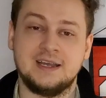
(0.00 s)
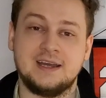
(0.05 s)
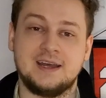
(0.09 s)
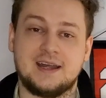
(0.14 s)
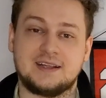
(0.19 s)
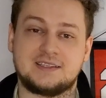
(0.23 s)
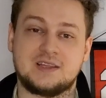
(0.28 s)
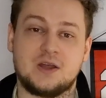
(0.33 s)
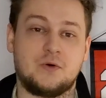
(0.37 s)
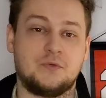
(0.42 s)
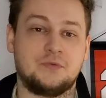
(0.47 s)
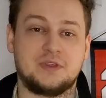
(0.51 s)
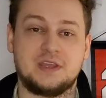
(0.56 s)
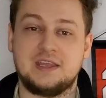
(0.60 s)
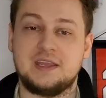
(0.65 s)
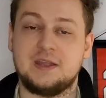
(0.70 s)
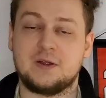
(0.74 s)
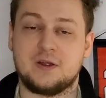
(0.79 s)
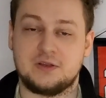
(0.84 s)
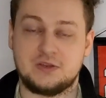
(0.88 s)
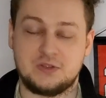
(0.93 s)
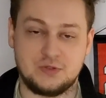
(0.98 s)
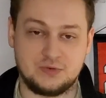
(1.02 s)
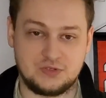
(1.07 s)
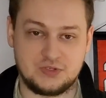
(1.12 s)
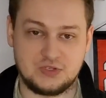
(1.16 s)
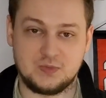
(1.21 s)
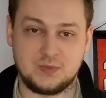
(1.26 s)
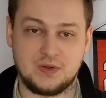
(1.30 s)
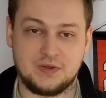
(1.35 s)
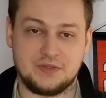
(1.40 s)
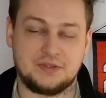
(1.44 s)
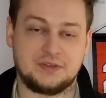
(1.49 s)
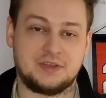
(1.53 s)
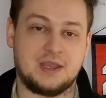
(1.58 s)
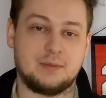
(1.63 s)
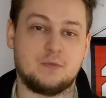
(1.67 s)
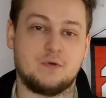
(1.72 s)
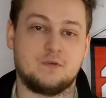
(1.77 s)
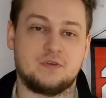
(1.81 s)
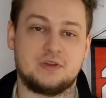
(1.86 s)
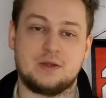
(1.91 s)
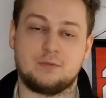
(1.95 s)
It's not only here on YouTube on the
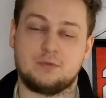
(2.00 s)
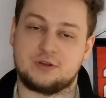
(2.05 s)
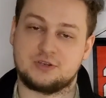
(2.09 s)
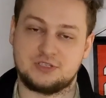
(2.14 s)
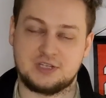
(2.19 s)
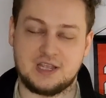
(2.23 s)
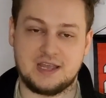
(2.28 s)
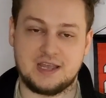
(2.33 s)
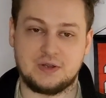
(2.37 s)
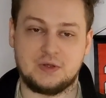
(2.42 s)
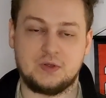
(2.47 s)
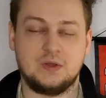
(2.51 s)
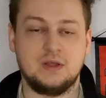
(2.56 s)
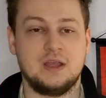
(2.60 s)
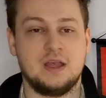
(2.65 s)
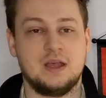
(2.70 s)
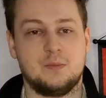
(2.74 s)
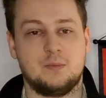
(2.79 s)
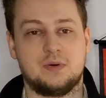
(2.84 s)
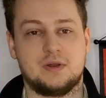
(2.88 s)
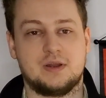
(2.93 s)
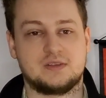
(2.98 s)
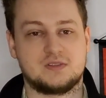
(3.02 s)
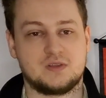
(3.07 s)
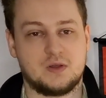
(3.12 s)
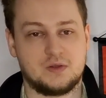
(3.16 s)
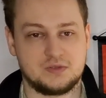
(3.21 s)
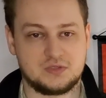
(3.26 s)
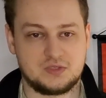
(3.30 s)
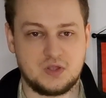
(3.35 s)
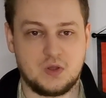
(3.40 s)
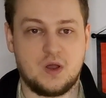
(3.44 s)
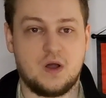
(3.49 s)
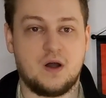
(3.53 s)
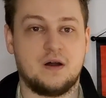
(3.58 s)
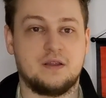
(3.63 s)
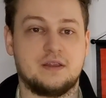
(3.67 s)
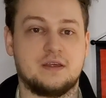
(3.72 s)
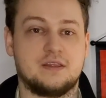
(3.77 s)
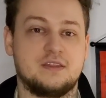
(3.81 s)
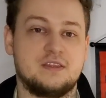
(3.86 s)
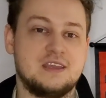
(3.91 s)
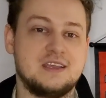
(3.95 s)
Game Over Network channel, but it's also on
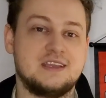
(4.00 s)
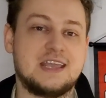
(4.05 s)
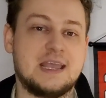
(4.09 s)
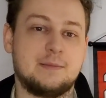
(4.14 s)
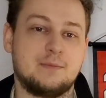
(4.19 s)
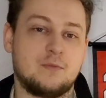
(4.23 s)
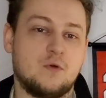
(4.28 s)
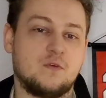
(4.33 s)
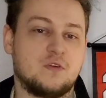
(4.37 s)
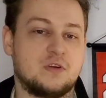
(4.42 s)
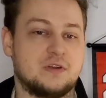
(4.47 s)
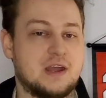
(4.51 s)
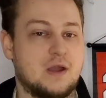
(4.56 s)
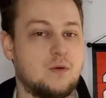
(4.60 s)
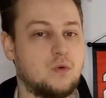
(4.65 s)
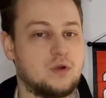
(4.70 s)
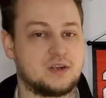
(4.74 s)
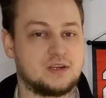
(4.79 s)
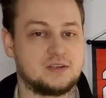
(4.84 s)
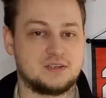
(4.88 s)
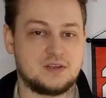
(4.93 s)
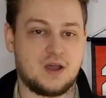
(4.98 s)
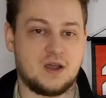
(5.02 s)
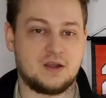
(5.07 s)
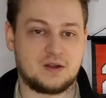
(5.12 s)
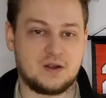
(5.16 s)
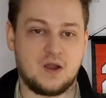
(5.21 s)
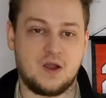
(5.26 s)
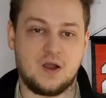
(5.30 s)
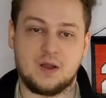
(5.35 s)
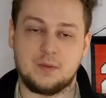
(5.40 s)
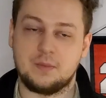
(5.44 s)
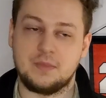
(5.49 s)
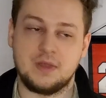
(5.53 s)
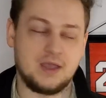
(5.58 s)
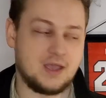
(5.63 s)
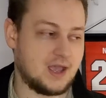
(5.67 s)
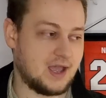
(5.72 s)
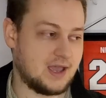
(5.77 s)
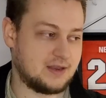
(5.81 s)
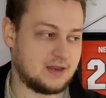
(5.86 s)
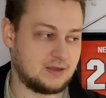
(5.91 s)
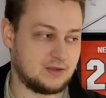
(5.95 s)
thegameovernetwork.com,
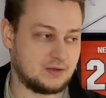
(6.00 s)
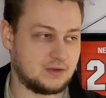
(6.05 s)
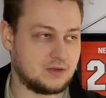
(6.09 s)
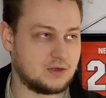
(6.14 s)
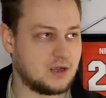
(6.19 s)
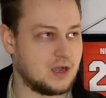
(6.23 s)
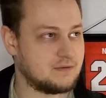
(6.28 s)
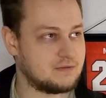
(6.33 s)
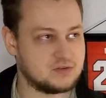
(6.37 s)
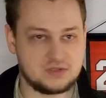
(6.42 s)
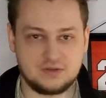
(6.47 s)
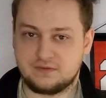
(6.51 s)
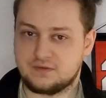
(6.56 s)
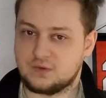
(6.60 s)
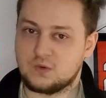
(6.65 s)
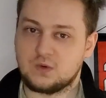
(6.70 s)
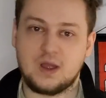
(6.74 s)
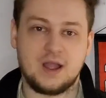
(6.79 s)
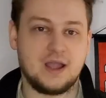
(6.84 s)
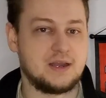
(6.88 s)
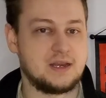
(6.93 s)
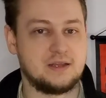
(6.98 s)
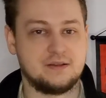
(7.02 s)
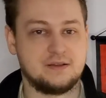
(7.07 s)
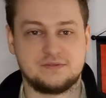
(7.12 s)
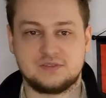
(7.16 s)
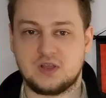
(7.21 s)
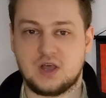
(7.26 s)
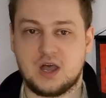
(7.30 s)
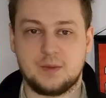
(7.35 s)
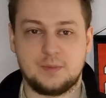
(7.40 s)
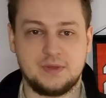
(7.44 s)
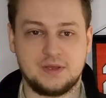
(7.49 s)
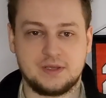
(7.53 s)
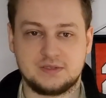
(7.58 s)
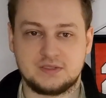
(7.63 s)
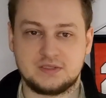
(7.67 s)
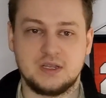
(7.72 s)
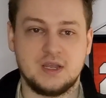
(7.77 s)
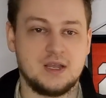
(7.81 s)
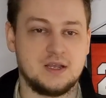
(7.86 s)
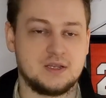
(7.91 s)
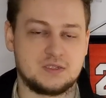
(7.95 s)
and it covers a variety of
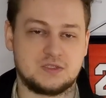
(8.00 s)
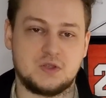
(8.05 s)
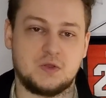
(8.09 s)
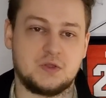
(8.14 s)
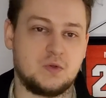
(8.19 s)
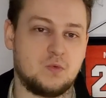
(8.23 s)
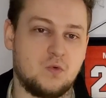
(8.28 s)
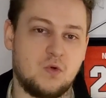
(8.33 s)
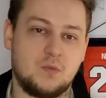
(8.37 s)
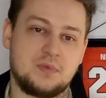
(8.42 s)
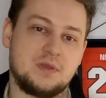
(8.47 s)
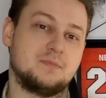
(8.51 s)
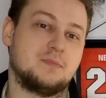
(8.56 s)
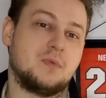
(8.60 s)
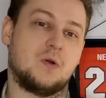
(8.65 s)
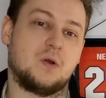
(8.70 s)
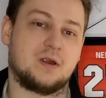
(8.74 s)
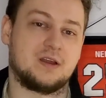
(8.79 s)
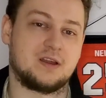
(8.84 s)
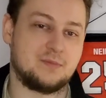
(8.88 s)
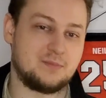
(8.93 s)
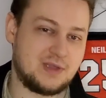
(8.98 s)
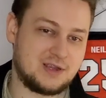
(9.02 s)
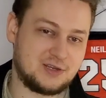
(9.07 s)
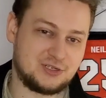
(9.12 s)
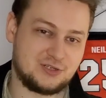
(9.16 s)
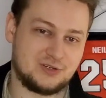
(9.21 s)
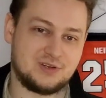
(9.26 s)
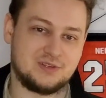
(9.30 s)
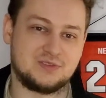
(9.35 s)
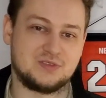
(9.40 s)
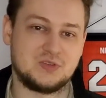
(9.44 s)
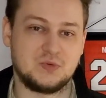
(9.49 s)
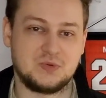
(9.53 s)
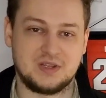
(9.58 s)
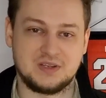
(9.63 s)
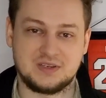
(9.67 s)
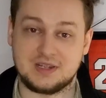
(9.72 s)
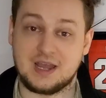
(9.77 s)
topics, so you won't be bored. Make sure to tune in to